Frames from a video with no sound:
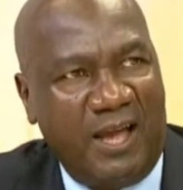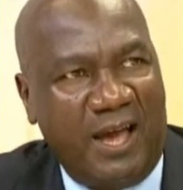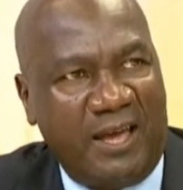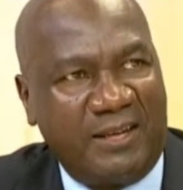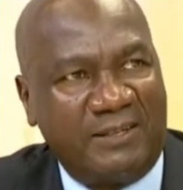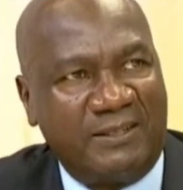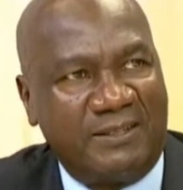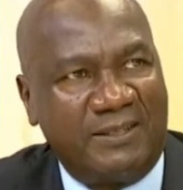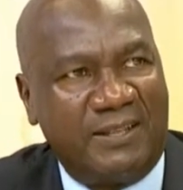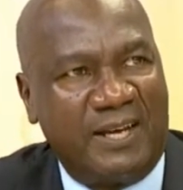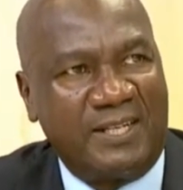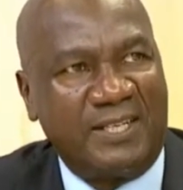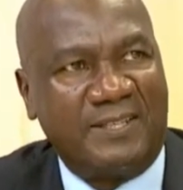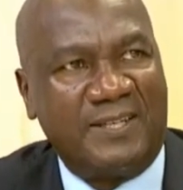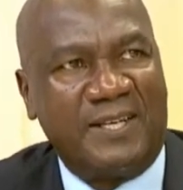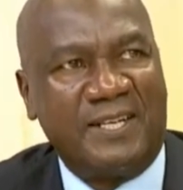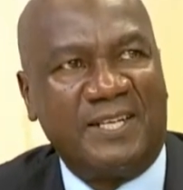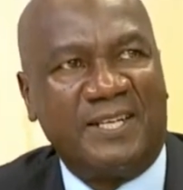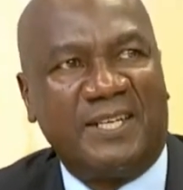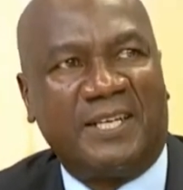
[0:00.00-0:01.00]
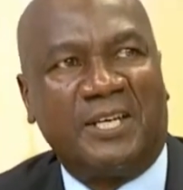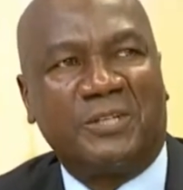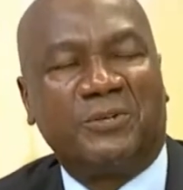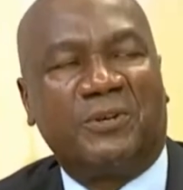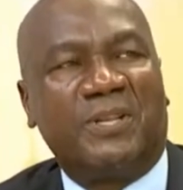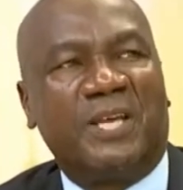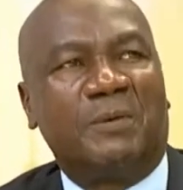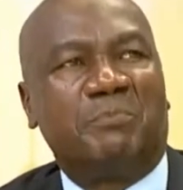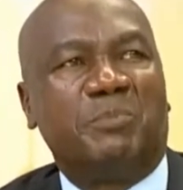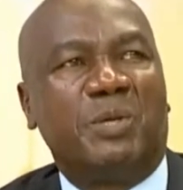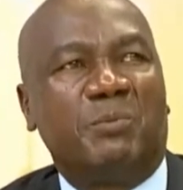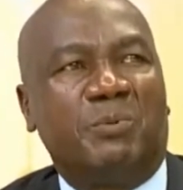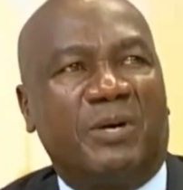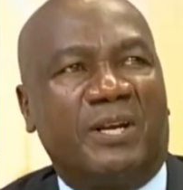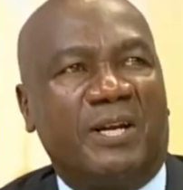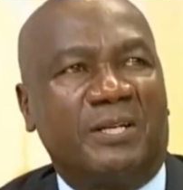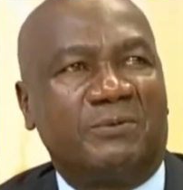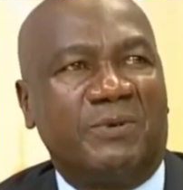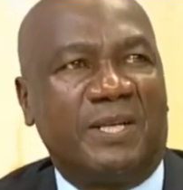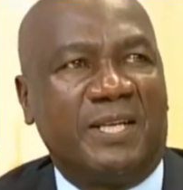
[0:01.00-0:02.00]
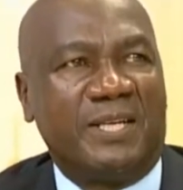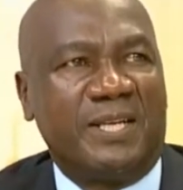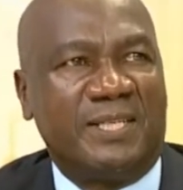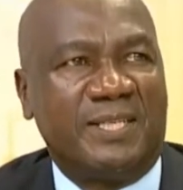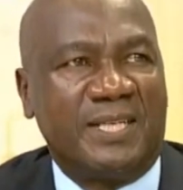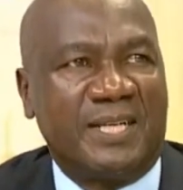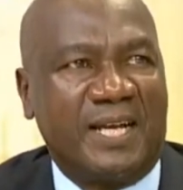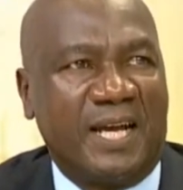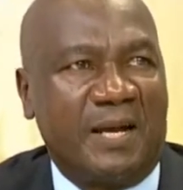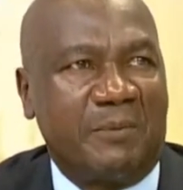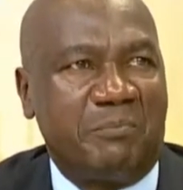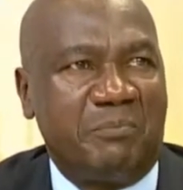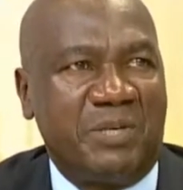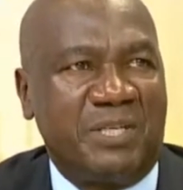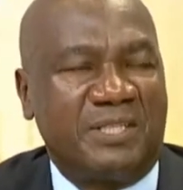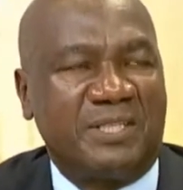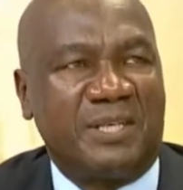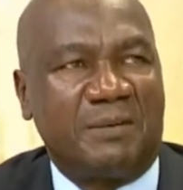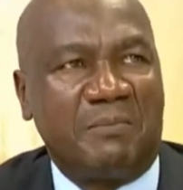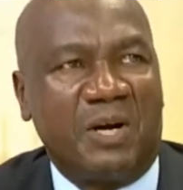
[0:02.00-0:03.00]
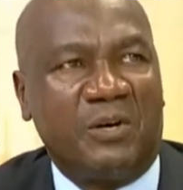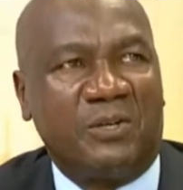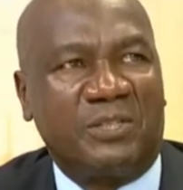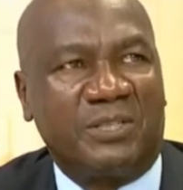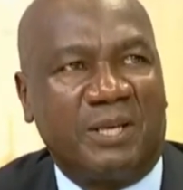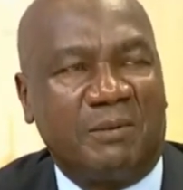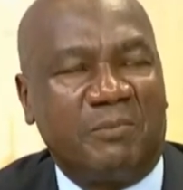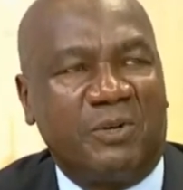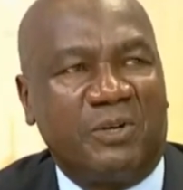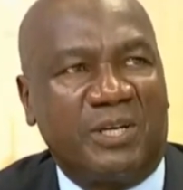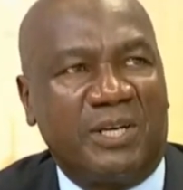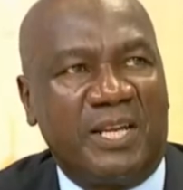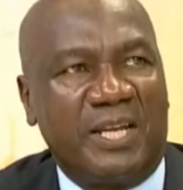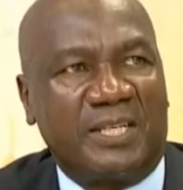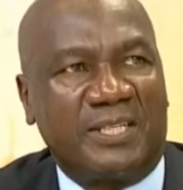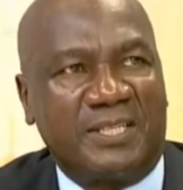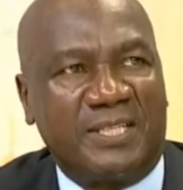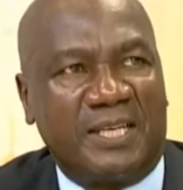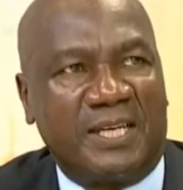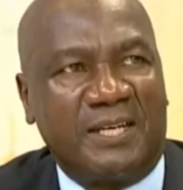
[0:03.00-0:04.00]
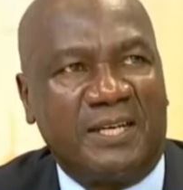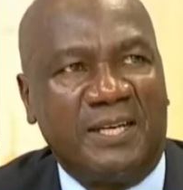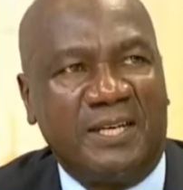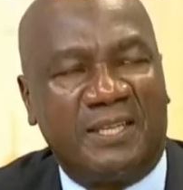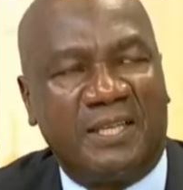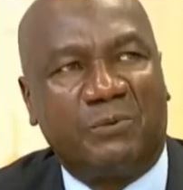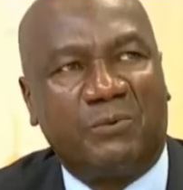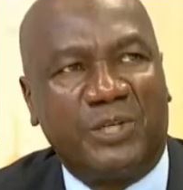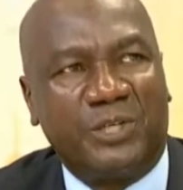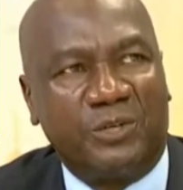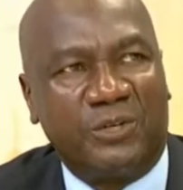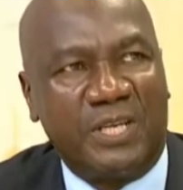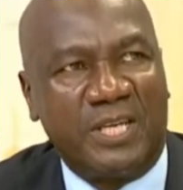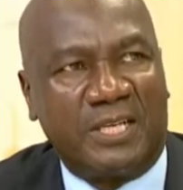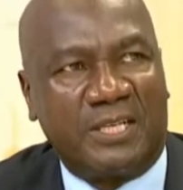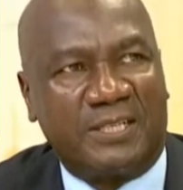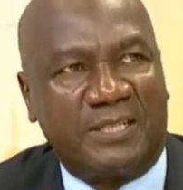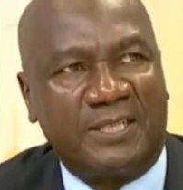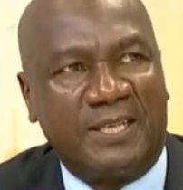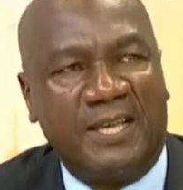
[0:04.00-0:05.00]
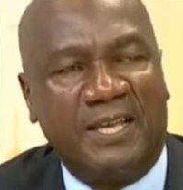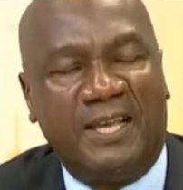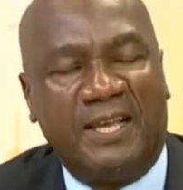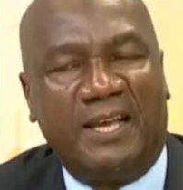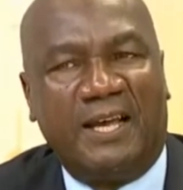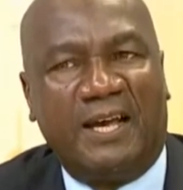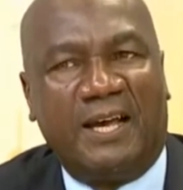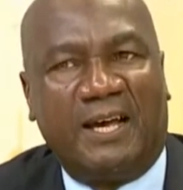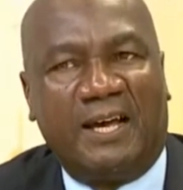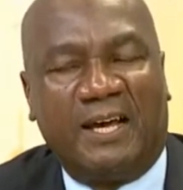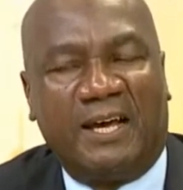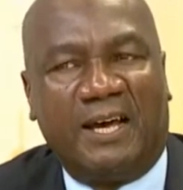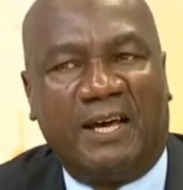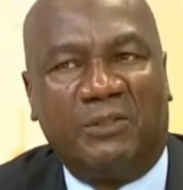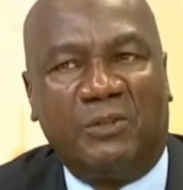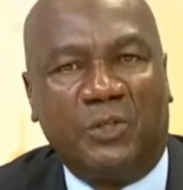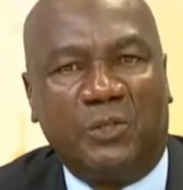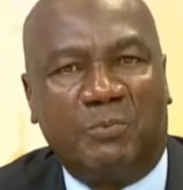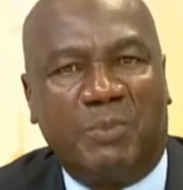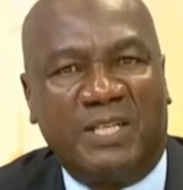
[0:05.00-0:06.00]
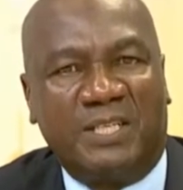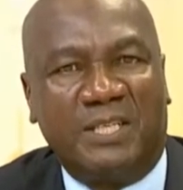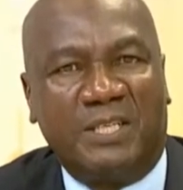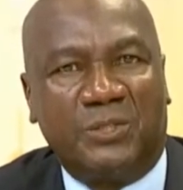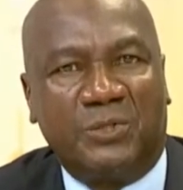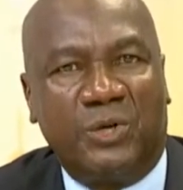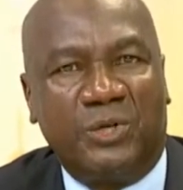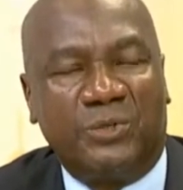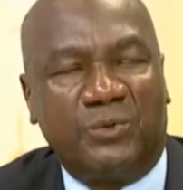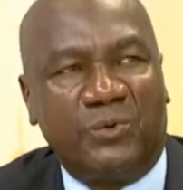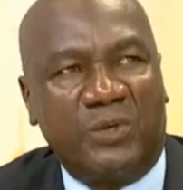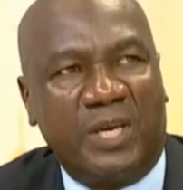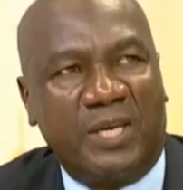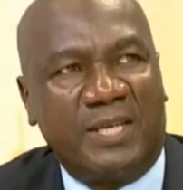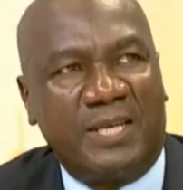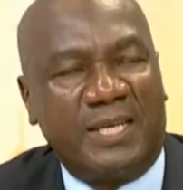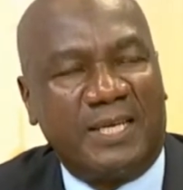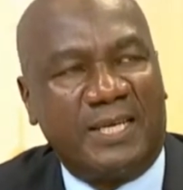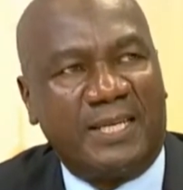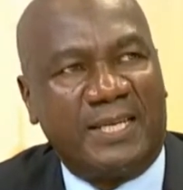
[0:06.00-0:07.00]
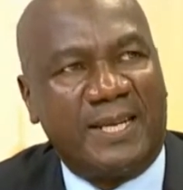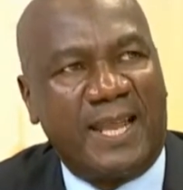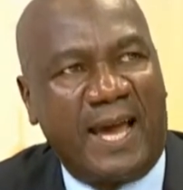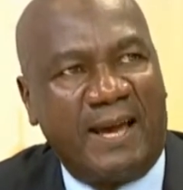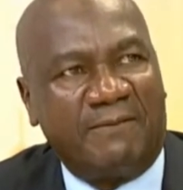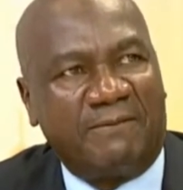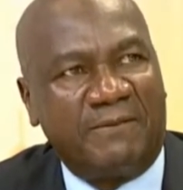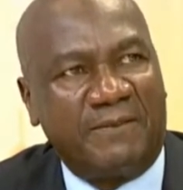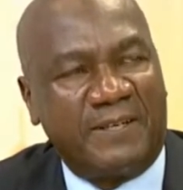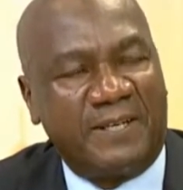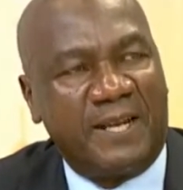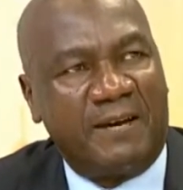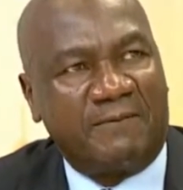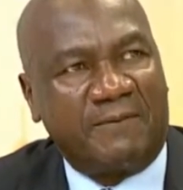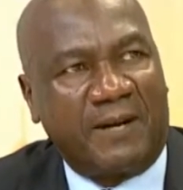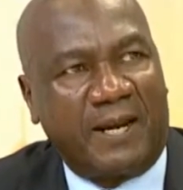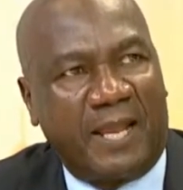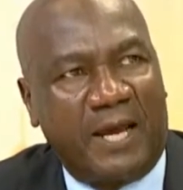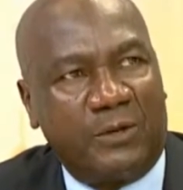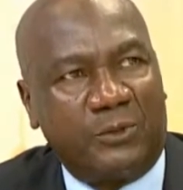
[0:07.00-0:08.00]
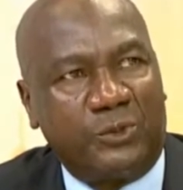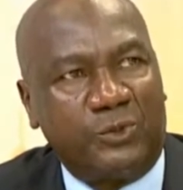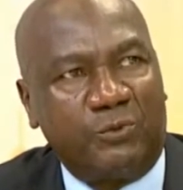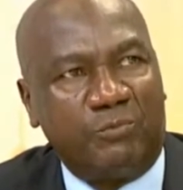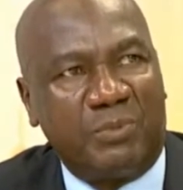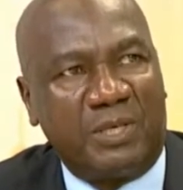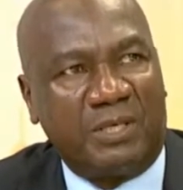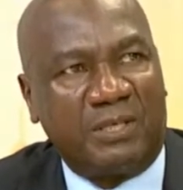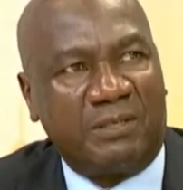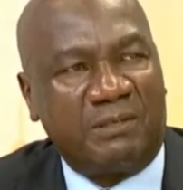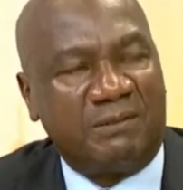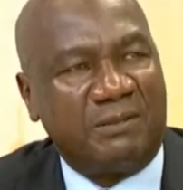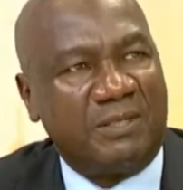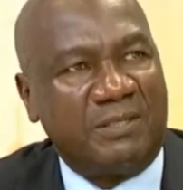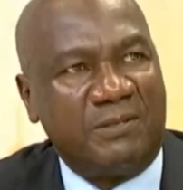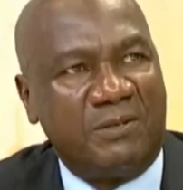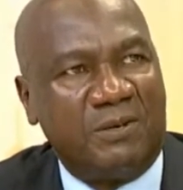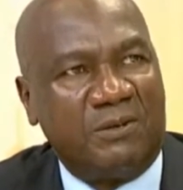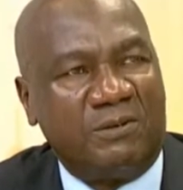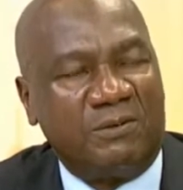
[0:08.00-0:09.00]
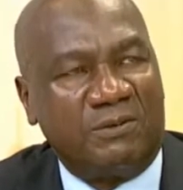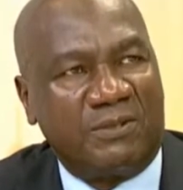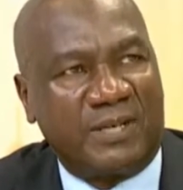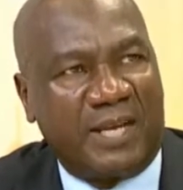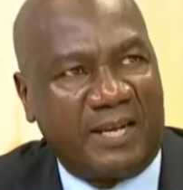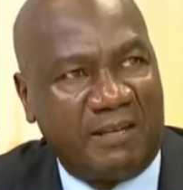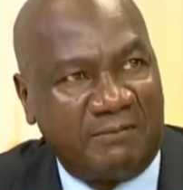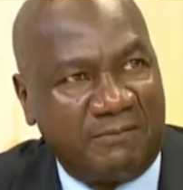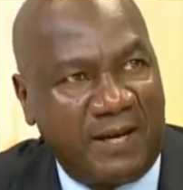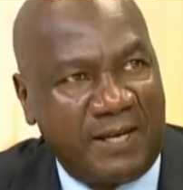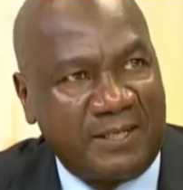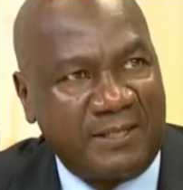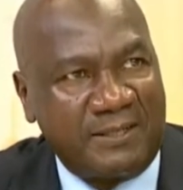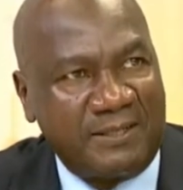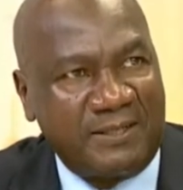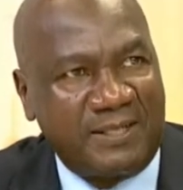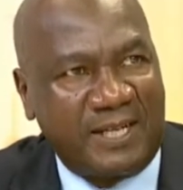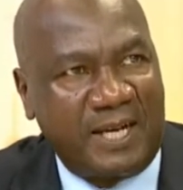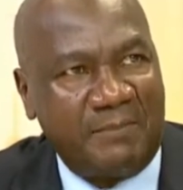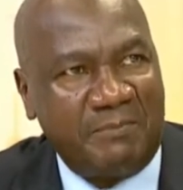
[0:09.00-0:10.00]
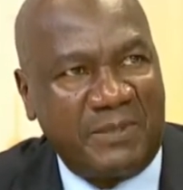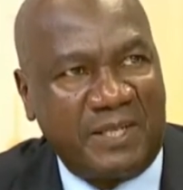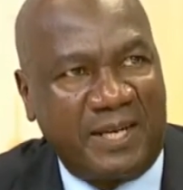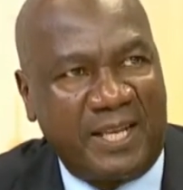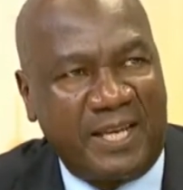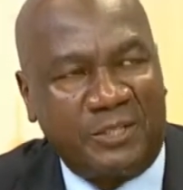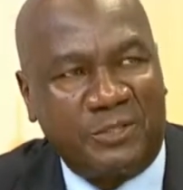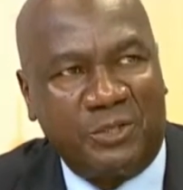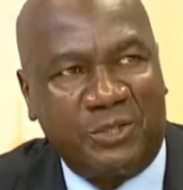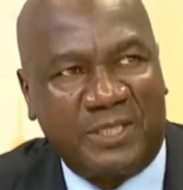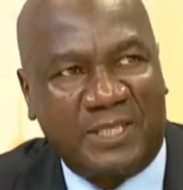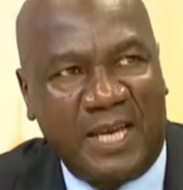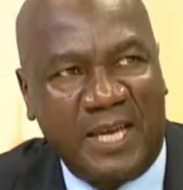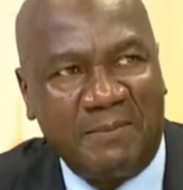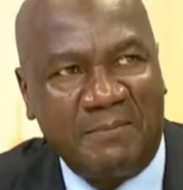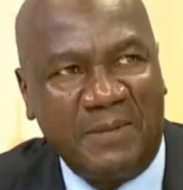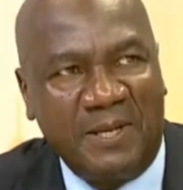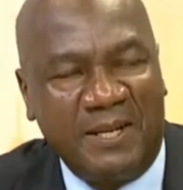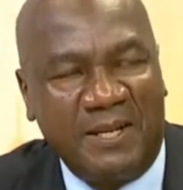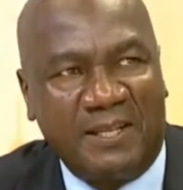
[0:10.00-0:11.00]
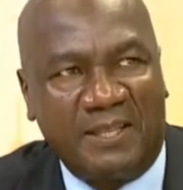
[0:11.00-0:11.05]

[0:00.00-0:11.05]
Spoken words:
And that is an indication that people are actually getting upbeat about next year. The question is, are those parties going to gain enough clout to be, relevant come the election time?